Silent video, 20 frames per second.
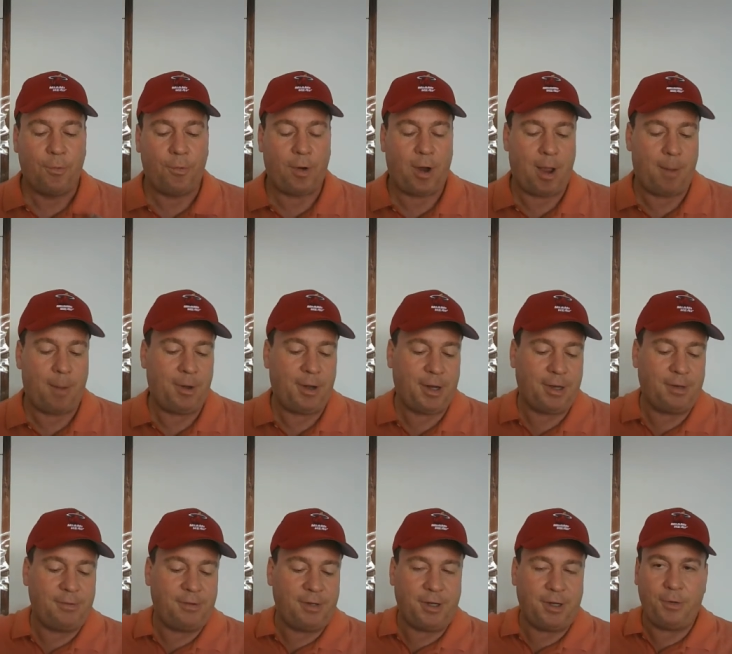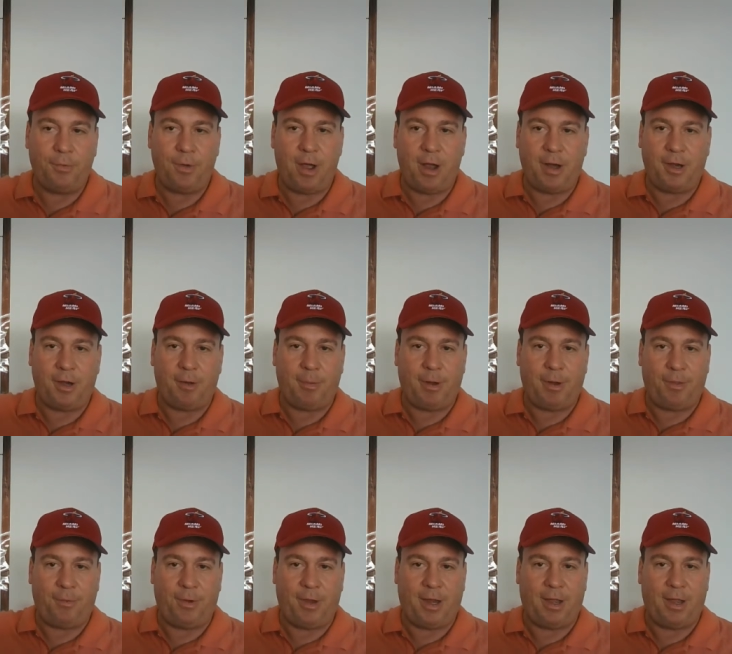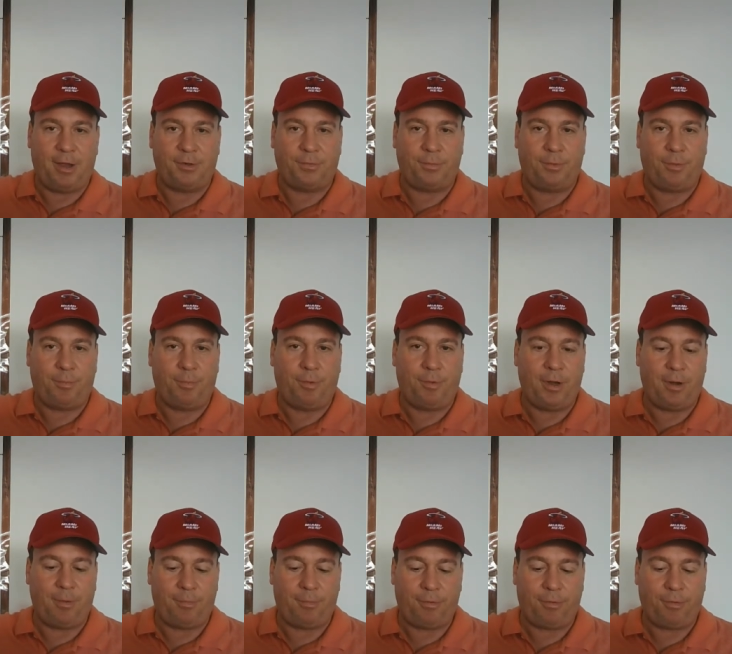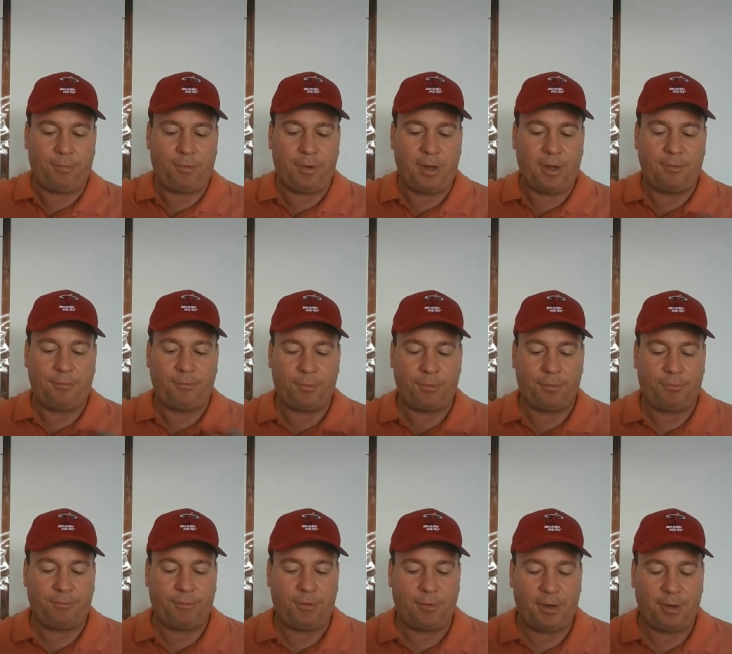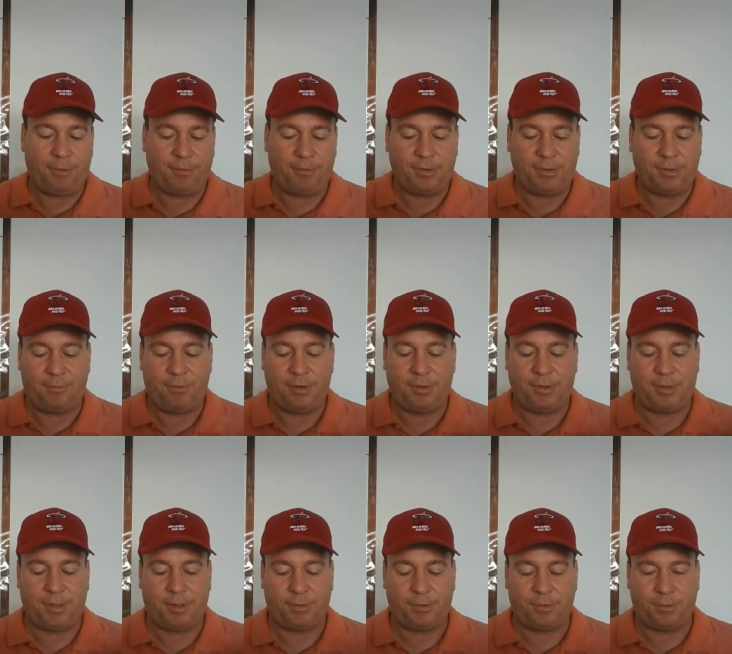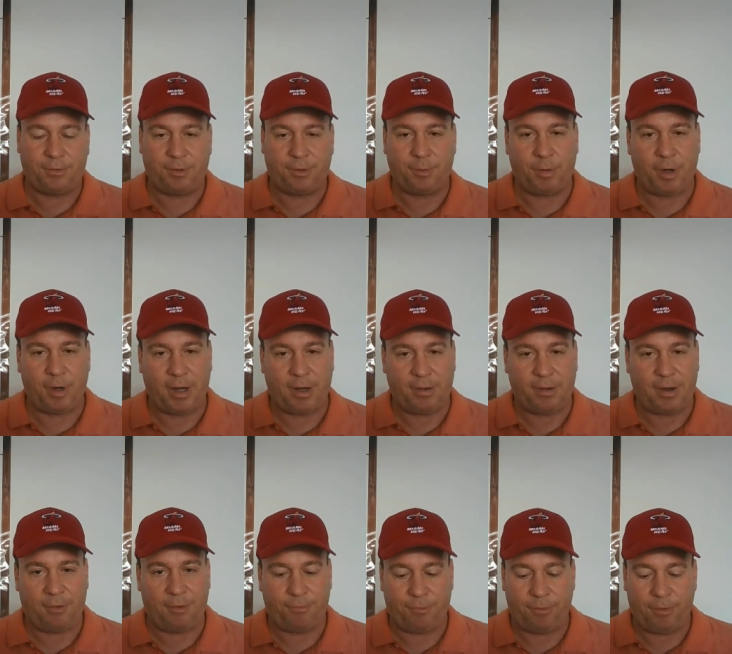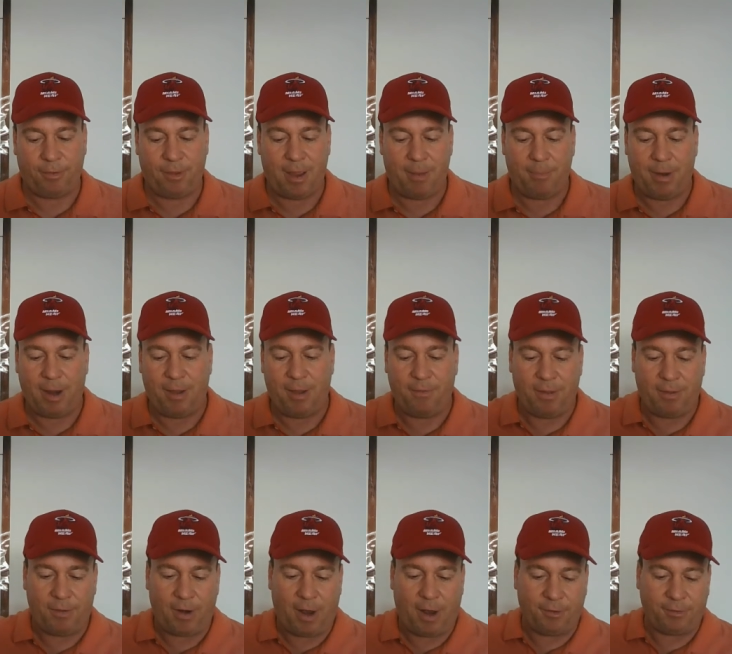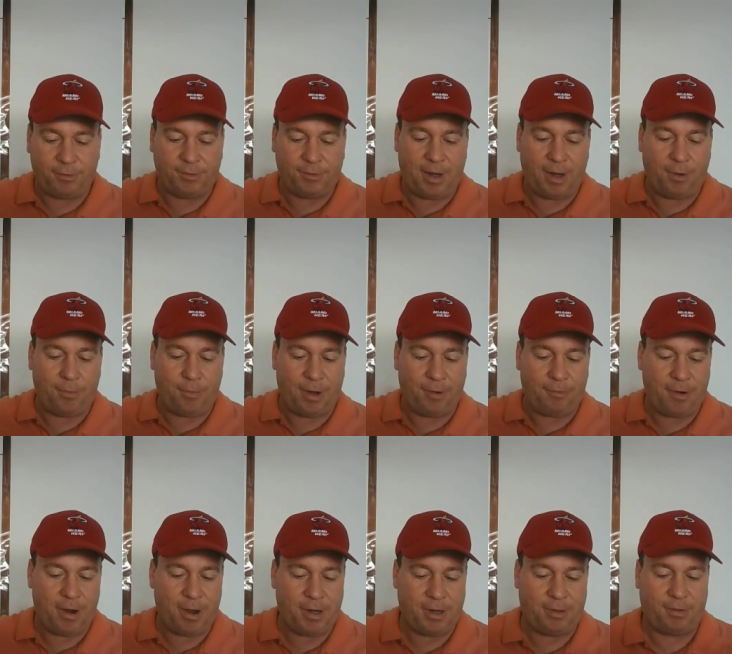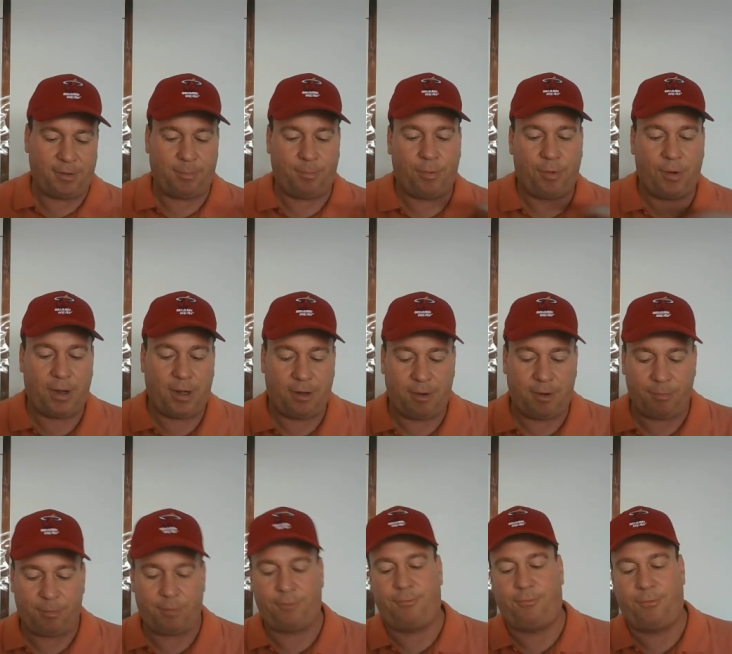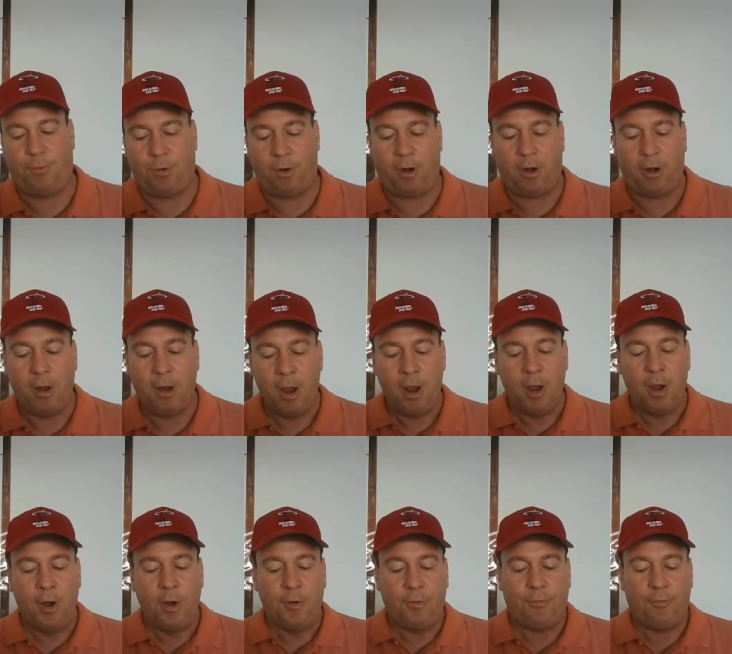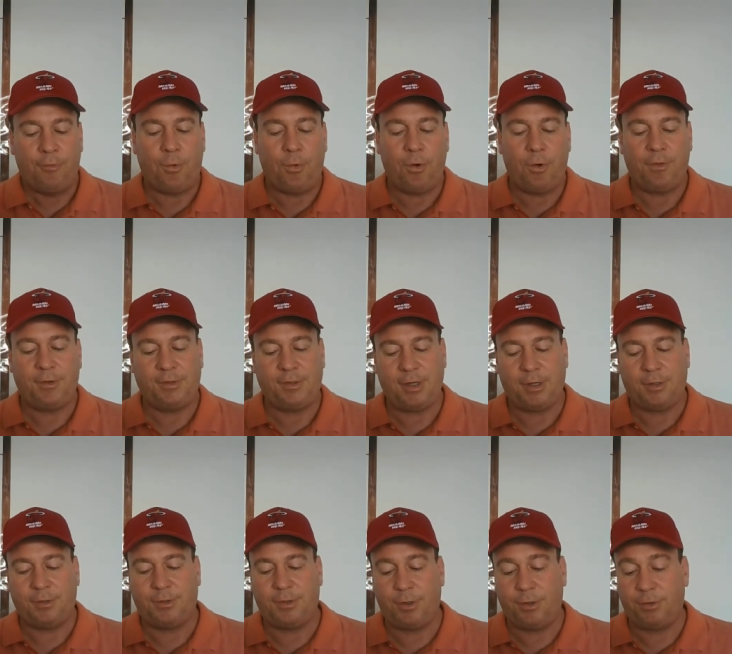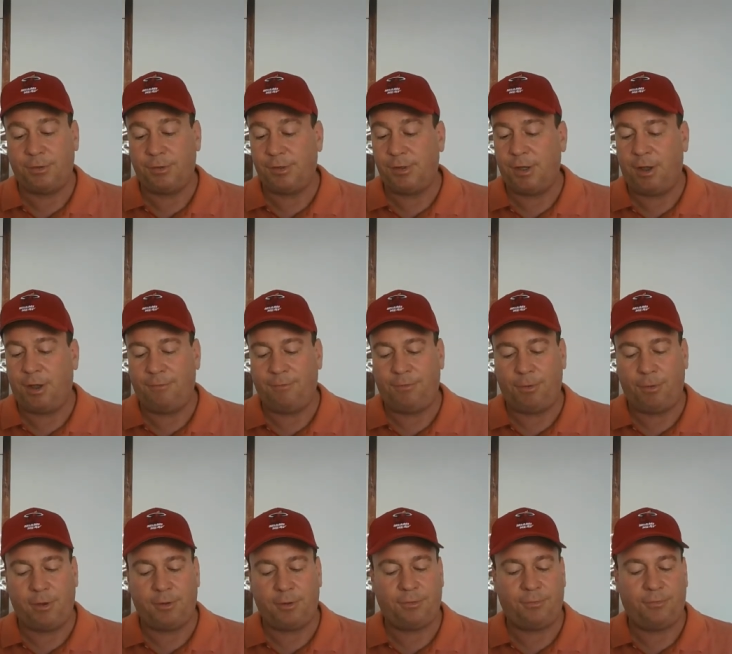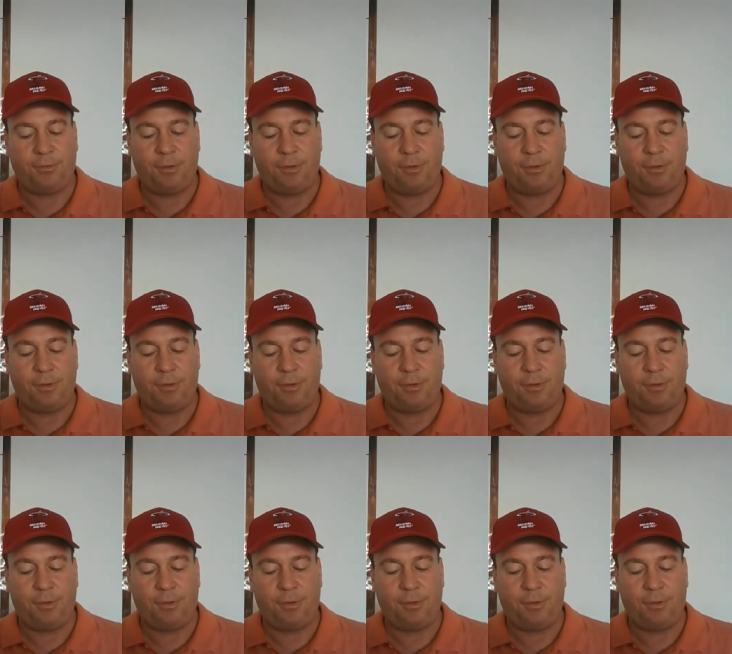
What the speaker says: I'm going to continue on here, by the way, guys, with point number 3 for the Philadelphia 76ers. Let's break it down for them, and then I'll segue right into point number 4. For the Sixers, tough loss for